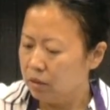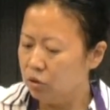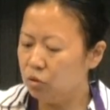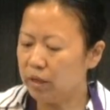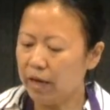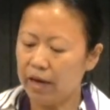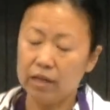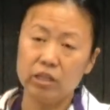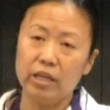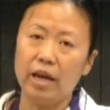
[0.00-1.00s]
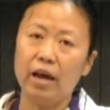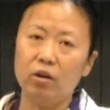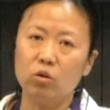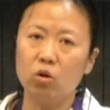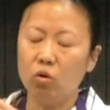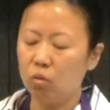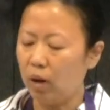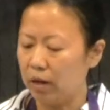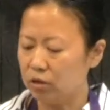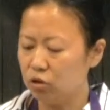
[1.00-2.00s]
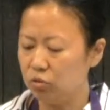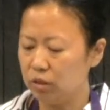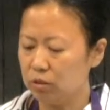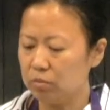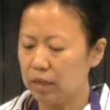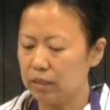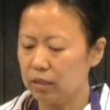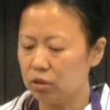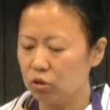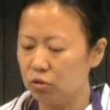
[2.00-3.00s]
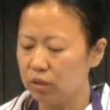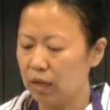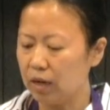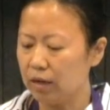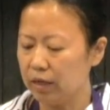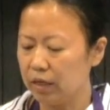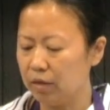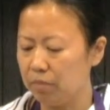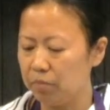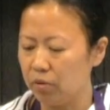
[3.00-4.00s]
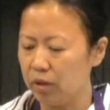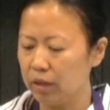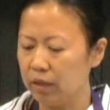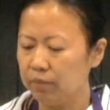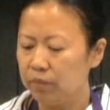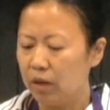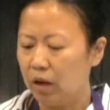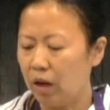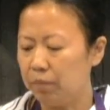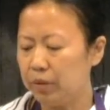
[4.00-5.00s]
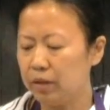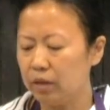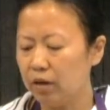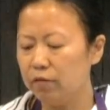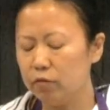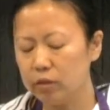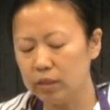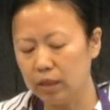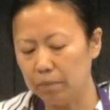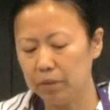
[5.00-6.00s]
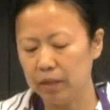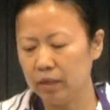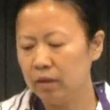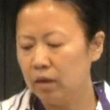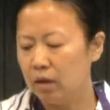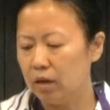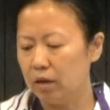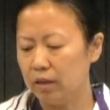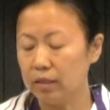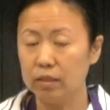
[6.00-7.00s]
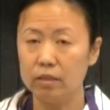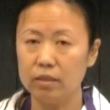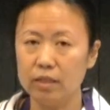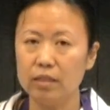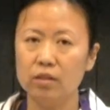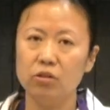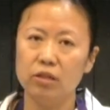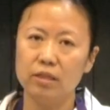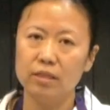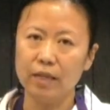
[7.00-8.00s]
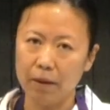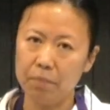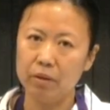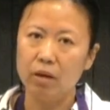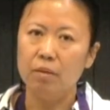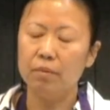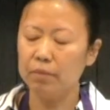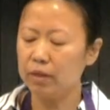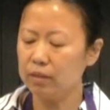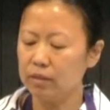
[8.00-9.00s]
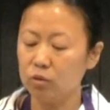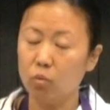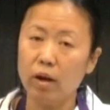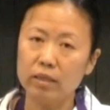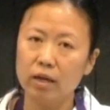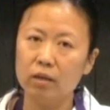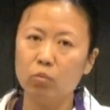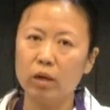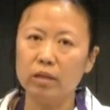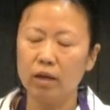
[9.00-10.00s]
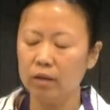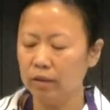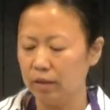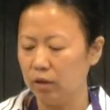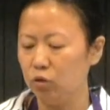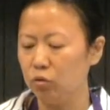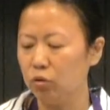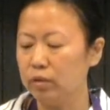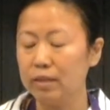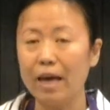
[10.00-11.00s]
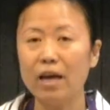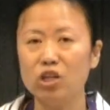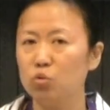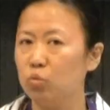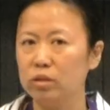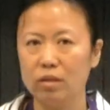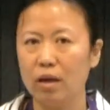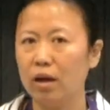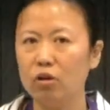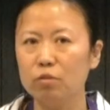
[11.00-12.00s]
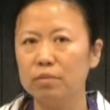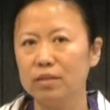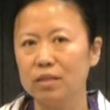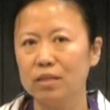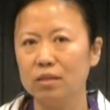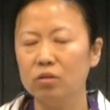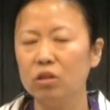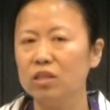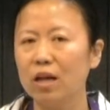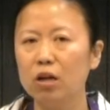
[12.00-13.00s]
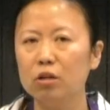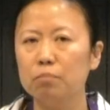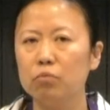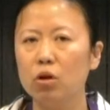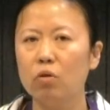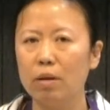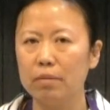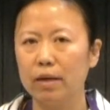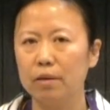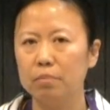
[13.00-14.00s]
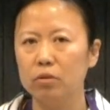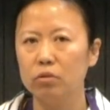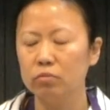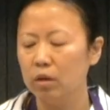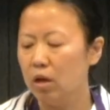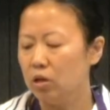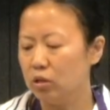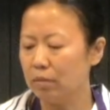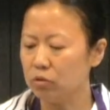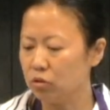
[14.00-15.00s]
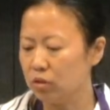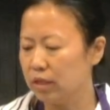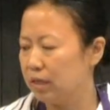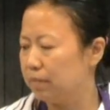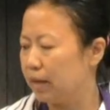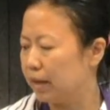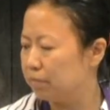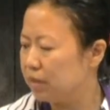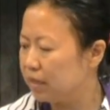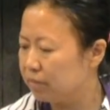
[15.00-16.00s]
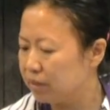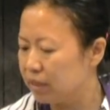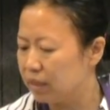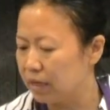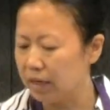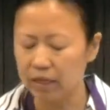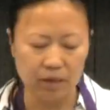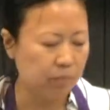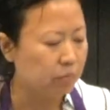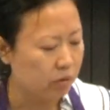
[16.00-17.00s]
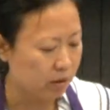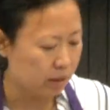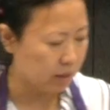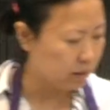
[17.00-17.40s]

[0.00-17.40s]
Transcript: You can actually add cold water to this process, cool it down, let it keep it boiling. If it was a dumpling, that's a necessity step. But because it's a wonton, the wonton, you notice the edge wasn't 100% sealed. It's not gonna blow up like a balloon. So I'm just gonna keep it like a medium heat, let it keep boiling.